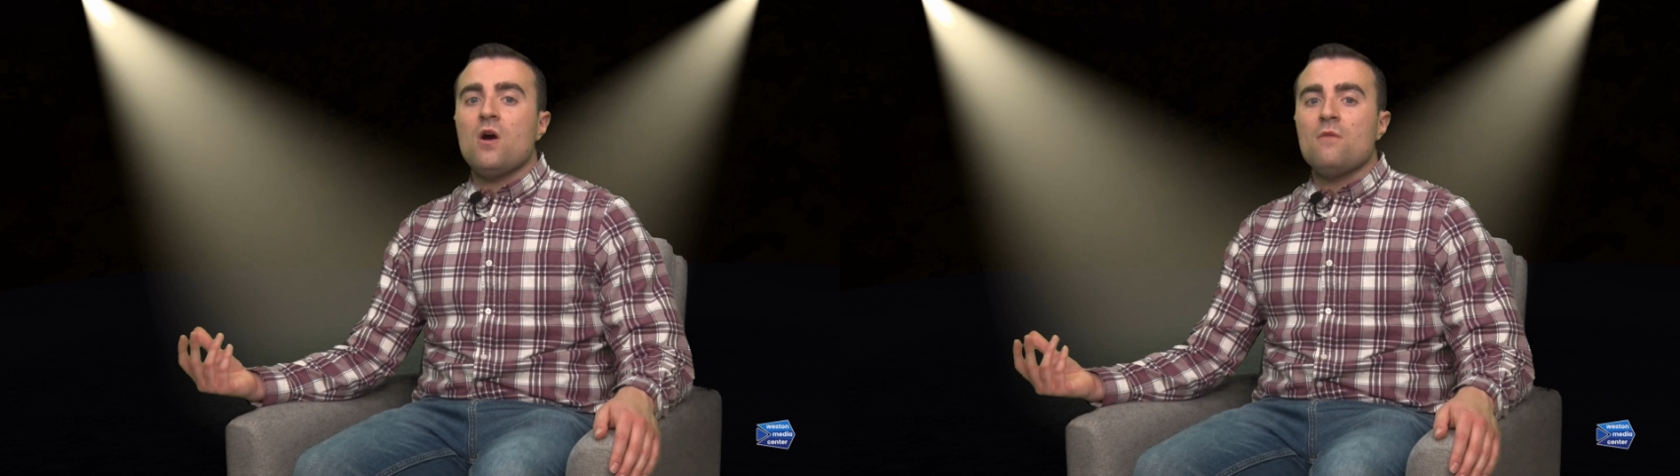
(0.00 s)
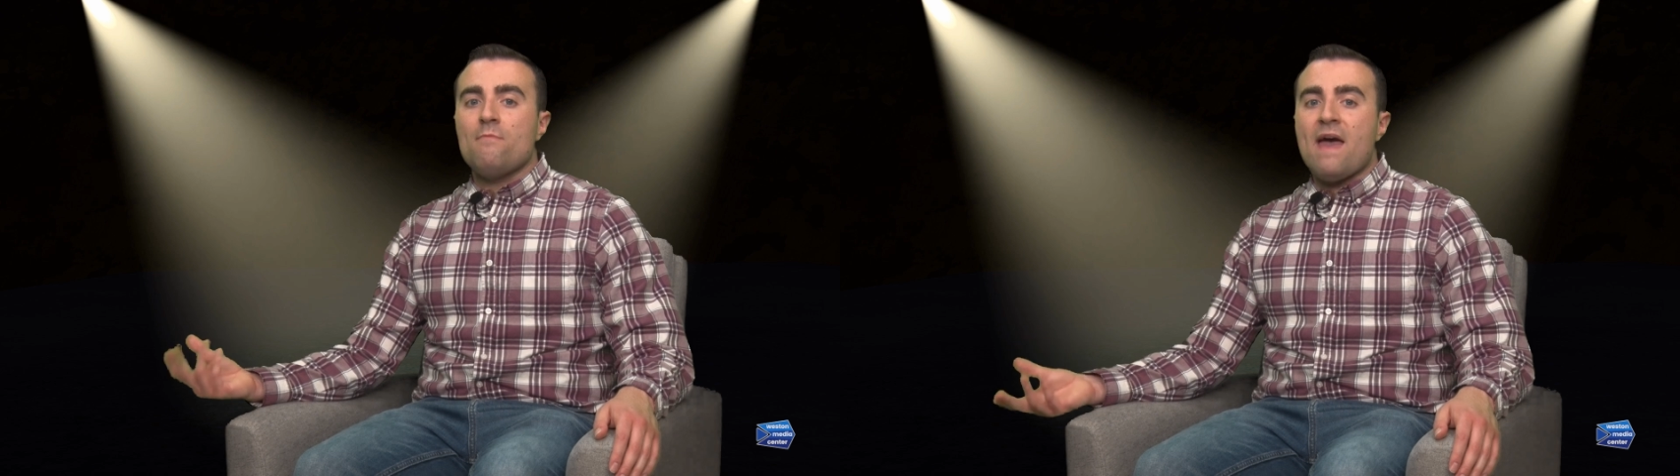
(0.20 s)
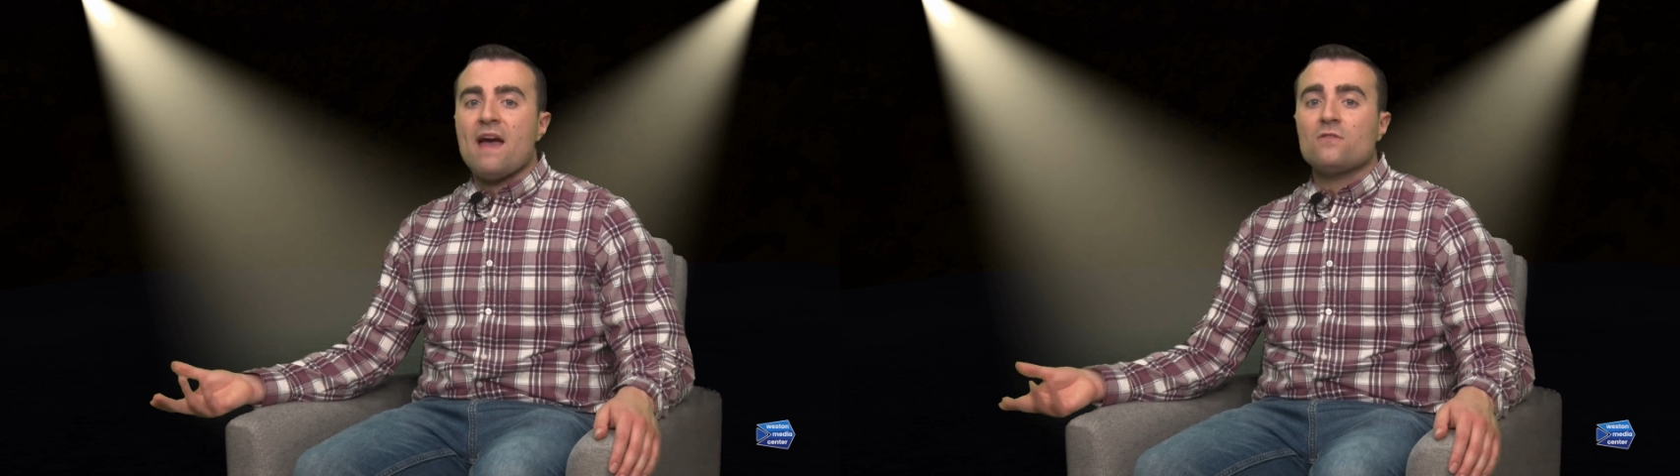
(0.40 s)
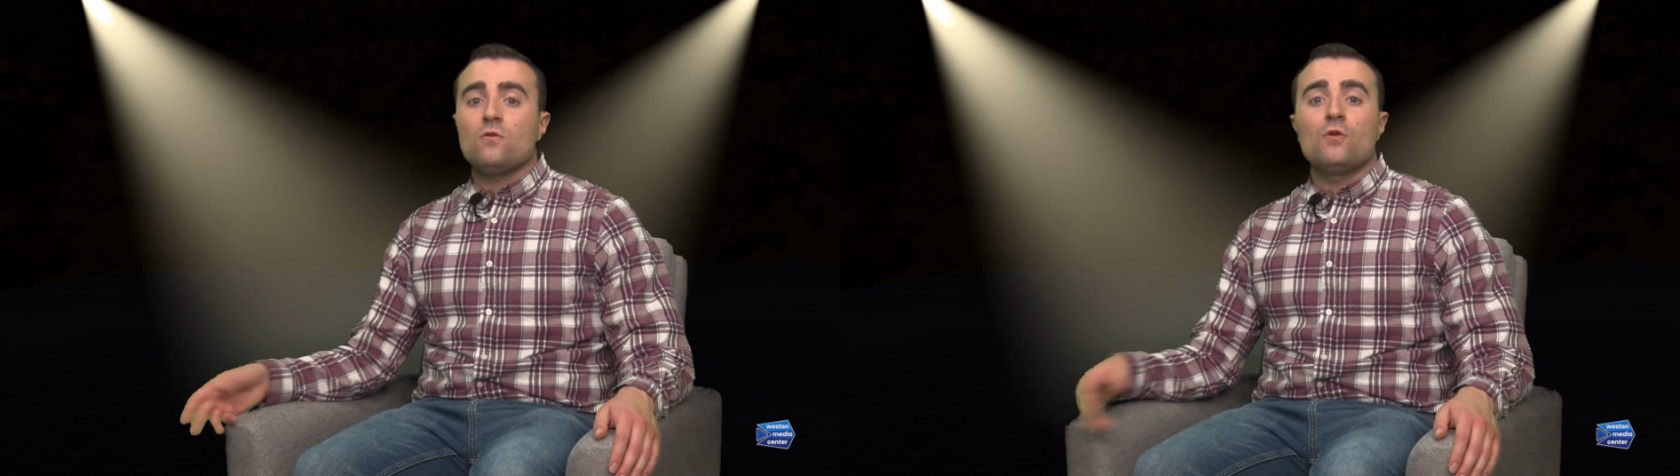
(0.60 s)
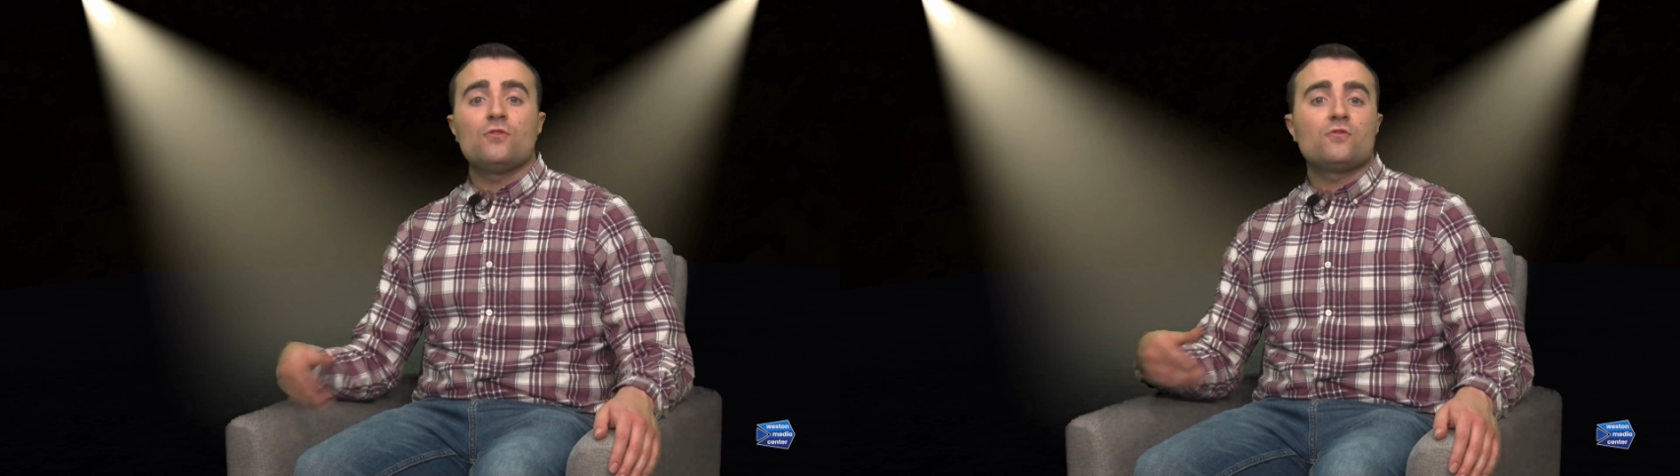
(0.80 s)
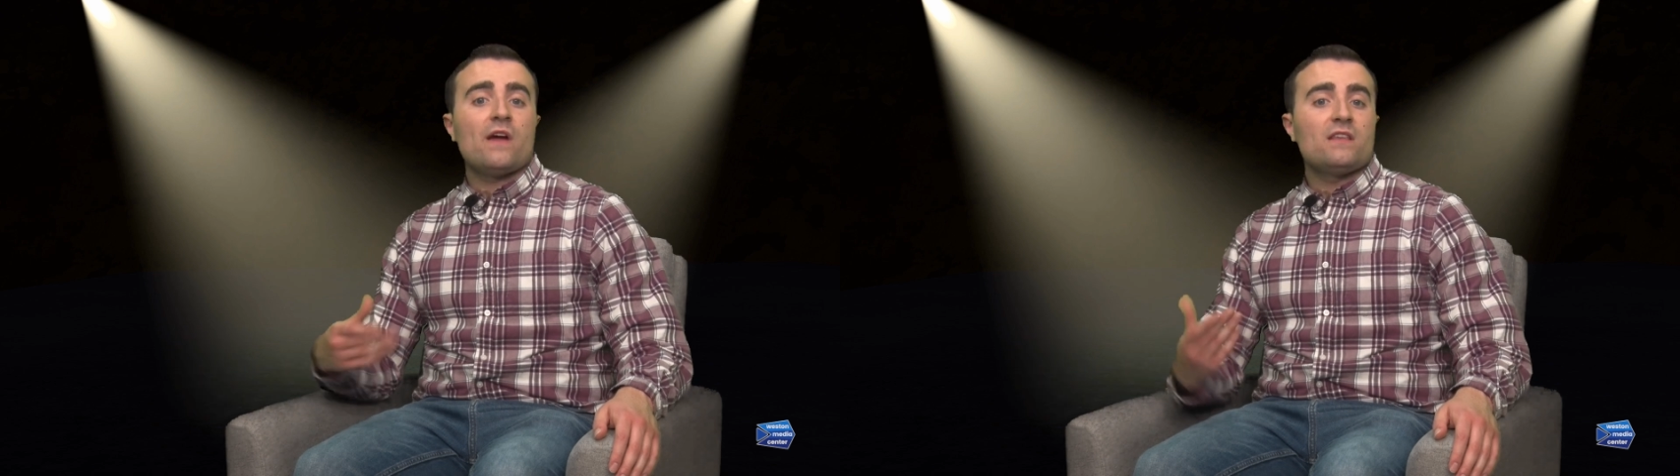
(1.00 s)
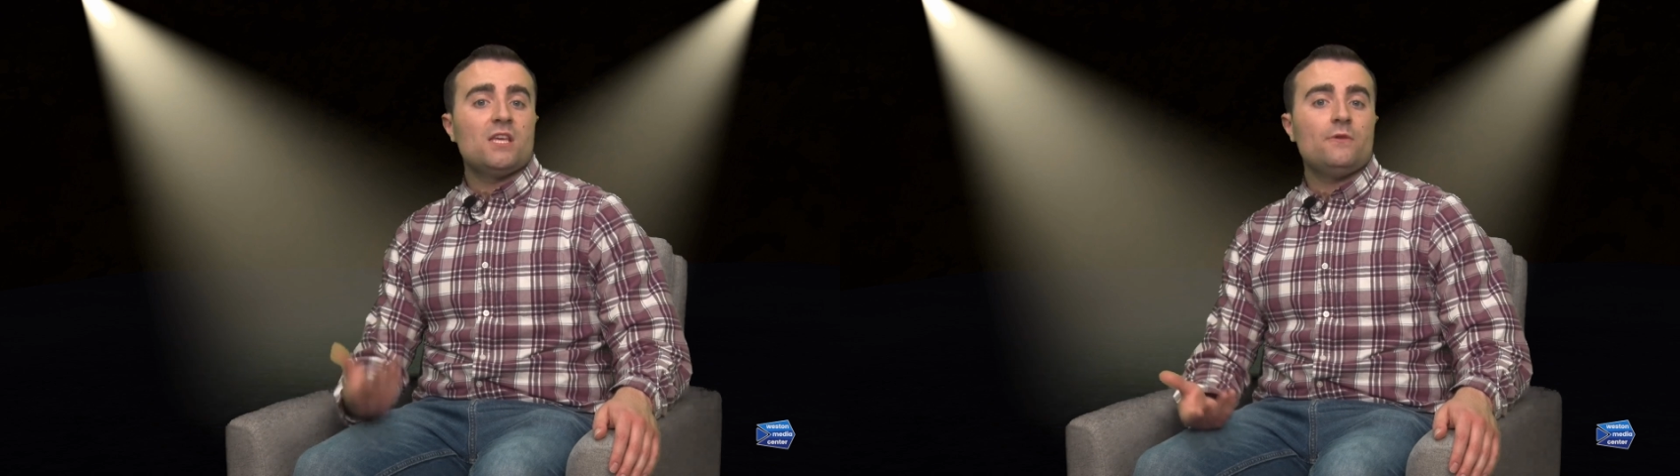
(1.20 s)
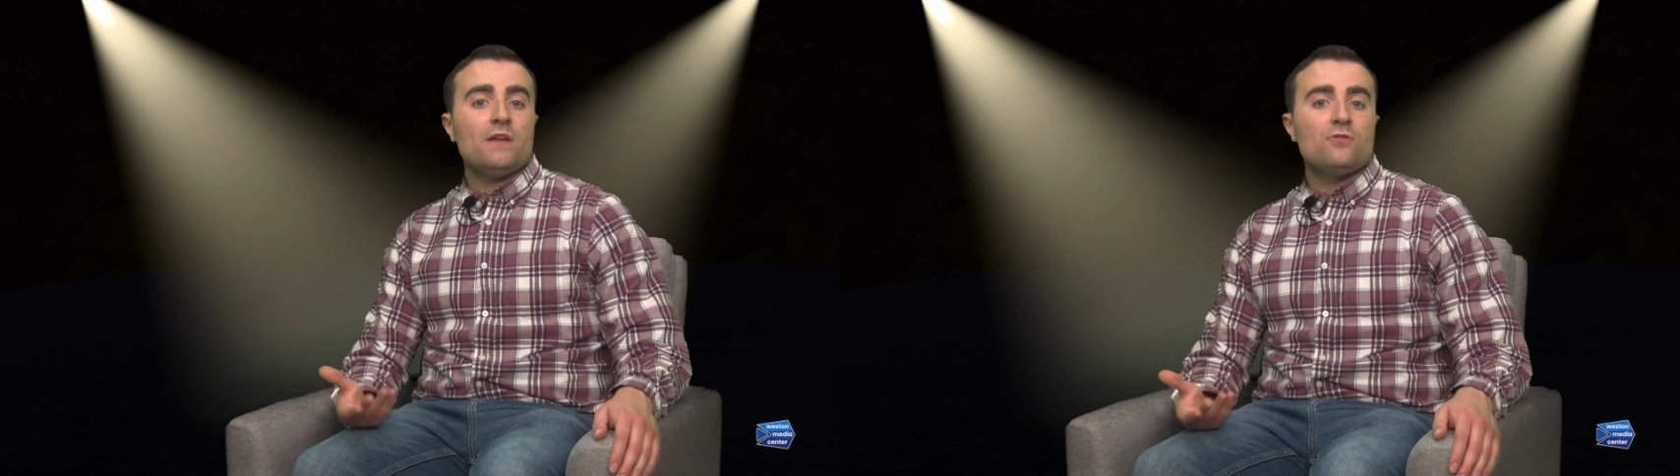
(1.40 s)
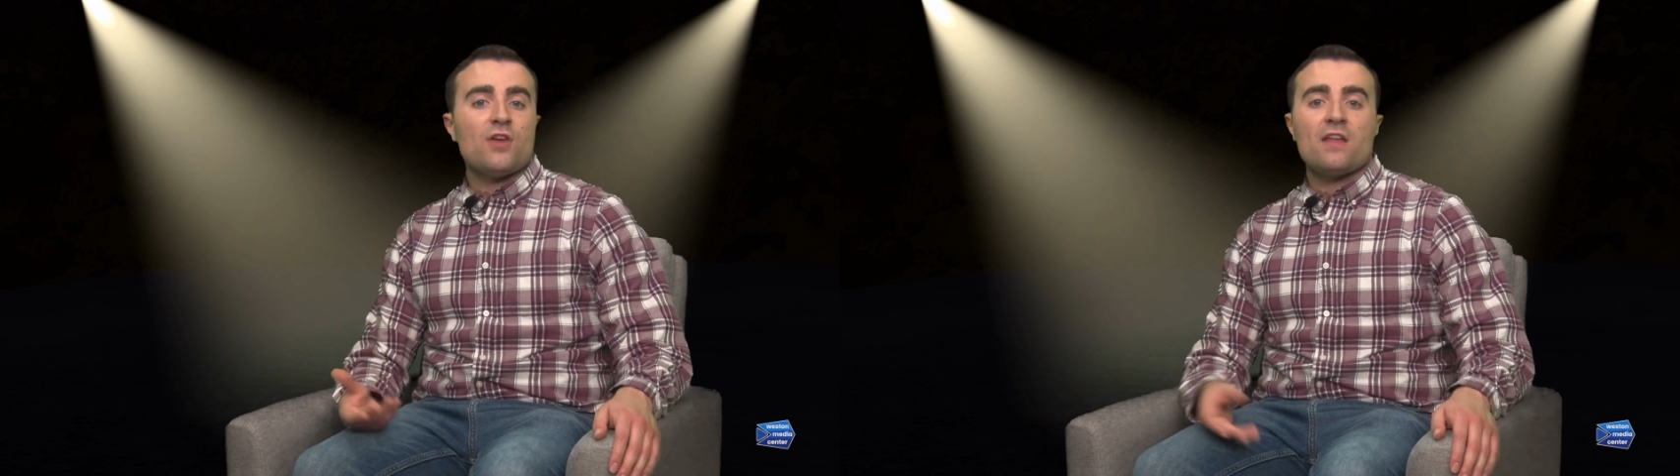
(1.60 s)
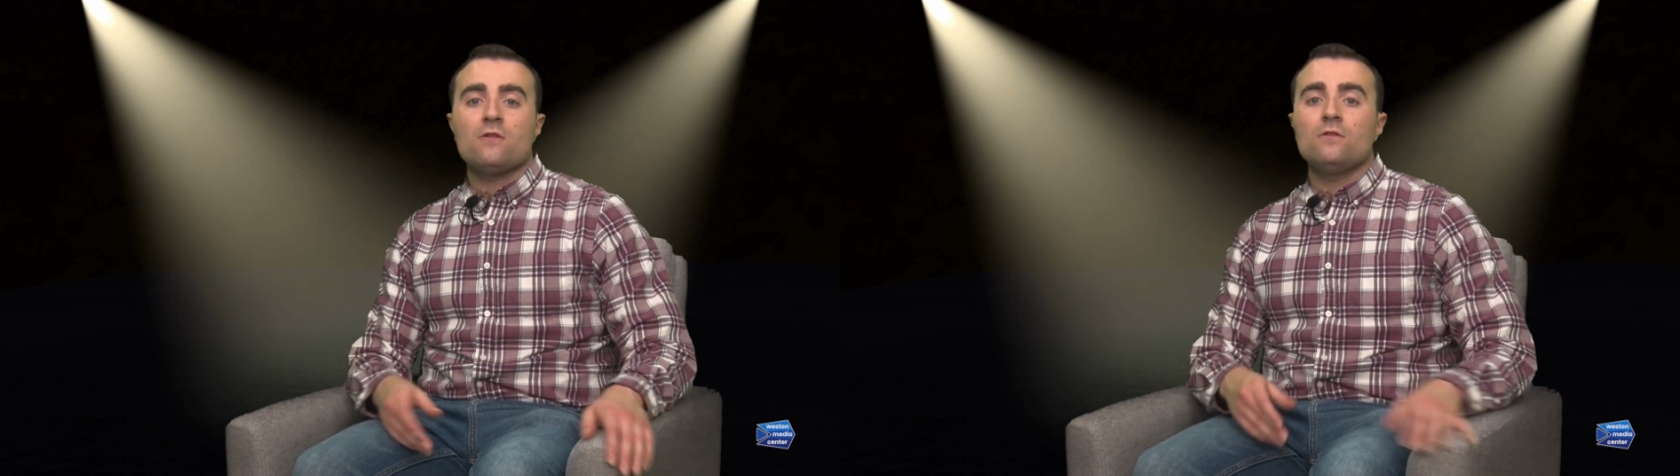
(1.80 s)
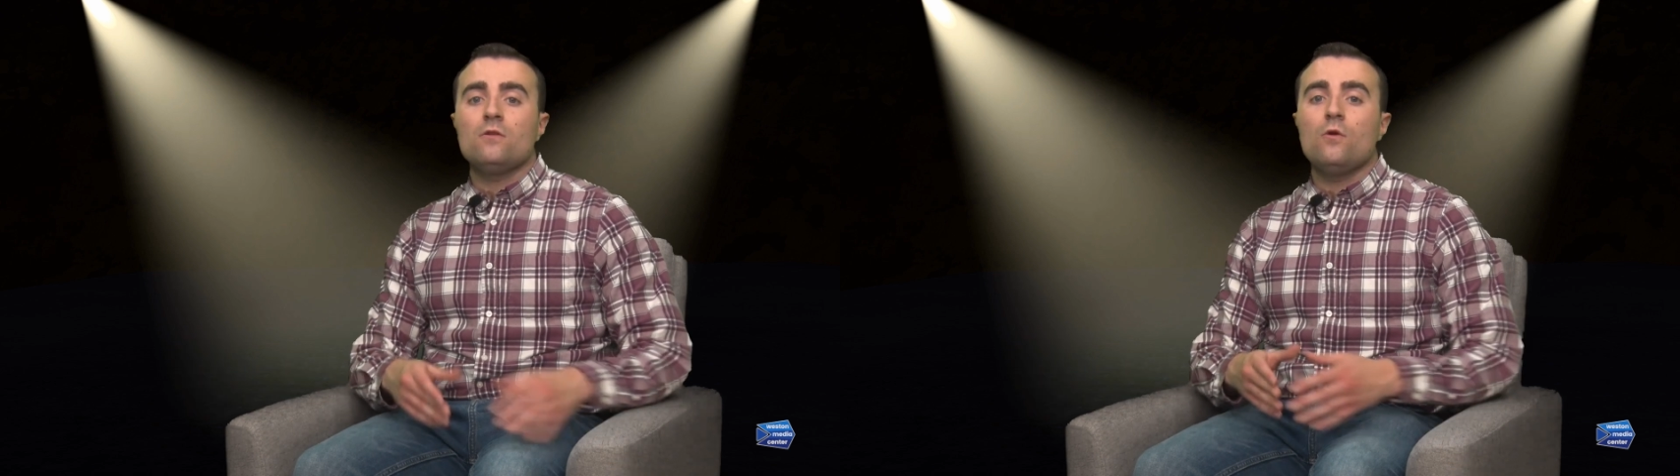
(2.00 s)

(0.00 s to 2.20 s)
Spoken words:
on Max or the Criterion channel,